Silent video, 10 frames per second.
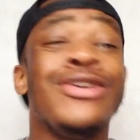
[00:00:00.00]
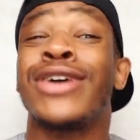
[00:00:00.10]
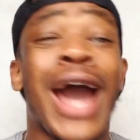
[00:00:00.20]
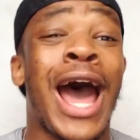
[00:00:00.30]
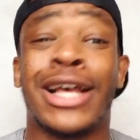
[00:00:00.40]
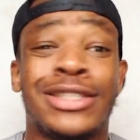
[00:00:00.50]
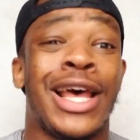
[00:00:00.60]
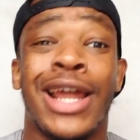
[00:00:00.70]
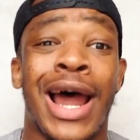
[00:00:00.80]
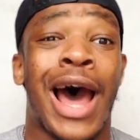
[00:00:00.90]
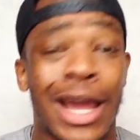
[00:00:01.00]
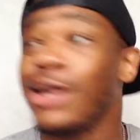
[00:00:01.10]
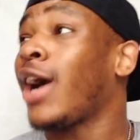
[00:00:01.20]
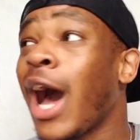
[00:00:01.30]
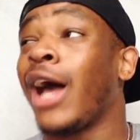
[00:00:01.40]
"You can't say that.
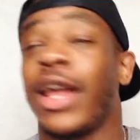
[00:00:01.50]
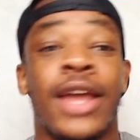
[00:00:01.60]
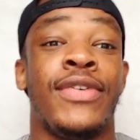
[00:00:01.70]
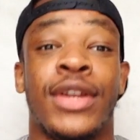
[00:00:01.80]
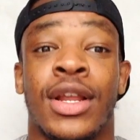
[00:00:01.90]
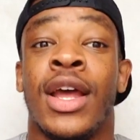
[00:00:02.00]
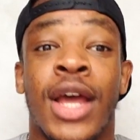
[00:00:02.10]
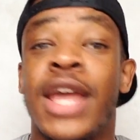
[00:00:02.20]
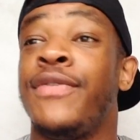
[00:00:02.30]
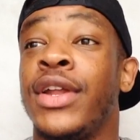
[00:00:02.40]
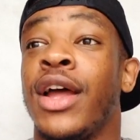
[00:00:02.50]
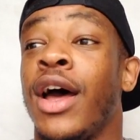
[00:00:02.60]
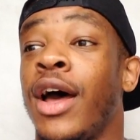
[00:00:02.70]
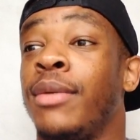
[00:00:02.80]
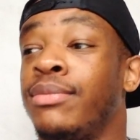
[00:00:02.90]
You can't even even
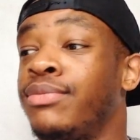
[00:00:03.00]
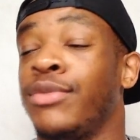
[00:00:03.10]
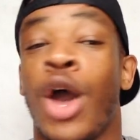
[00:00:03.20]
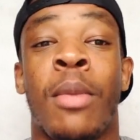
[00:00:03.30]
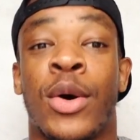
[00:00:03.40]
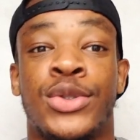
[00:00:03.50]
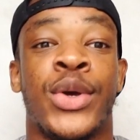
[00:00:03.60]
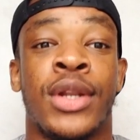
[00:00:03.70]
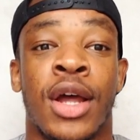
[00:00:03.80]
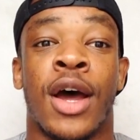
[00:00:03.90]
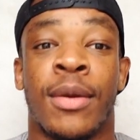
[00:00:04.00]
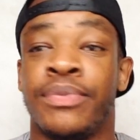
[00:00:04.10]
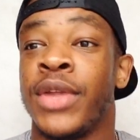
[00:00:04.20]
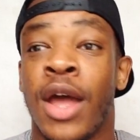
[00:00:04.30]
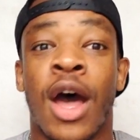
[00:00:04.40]
um Omo was doing
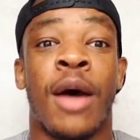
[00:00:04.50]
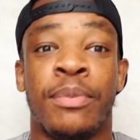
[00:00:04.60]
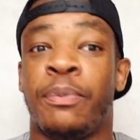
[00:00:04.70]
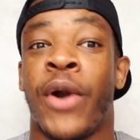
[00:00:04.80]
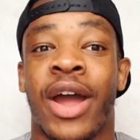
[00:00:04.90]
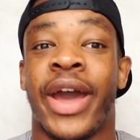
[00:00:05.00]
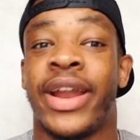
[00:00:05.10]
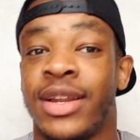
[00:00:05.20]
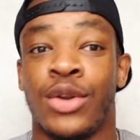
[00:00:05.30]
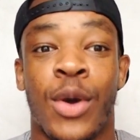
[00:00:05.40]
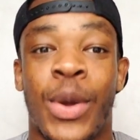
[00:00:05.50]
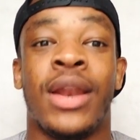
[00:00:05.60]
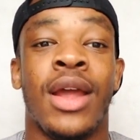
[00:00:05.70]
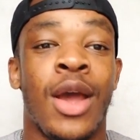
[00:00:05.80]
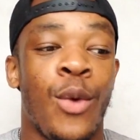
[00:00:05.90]
um um prayer head. You know
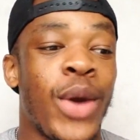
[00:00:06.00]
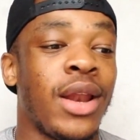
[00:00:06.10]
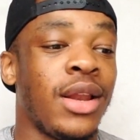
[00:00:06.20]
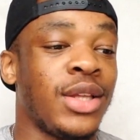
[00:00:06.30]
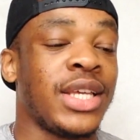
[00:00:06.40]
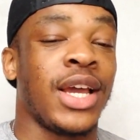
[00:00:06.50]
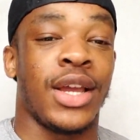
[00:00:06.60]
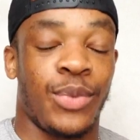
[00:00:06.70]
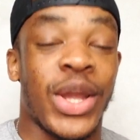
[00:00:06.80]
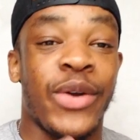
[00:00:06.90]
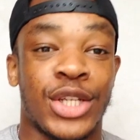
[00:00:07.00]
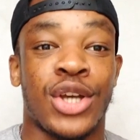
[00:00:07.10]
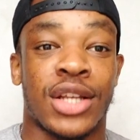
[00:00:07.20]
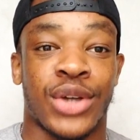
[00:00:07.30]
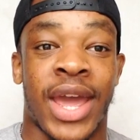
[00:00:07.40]
when when you say when you're in
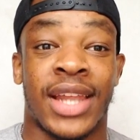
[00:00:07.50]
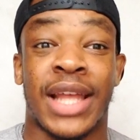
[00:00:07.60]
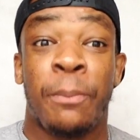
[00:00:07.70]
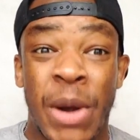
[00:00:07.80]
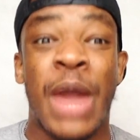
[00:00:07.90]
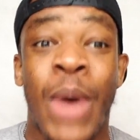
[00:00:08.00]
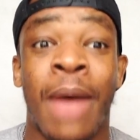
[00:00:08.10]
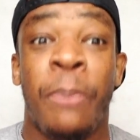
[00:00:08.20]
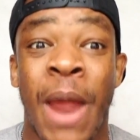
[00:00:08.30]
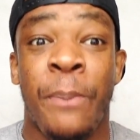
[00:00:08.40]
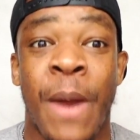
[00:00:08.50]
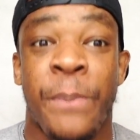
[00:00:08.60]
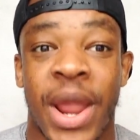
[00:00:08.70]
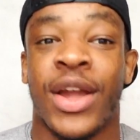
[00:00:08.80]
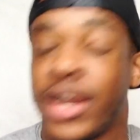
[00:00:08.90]
church, okay, and it's like pray where pray pray
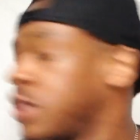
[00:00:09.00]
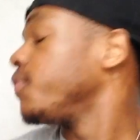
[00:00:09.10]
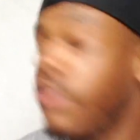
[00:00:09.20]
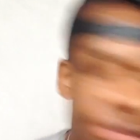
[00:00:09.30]
pray. You got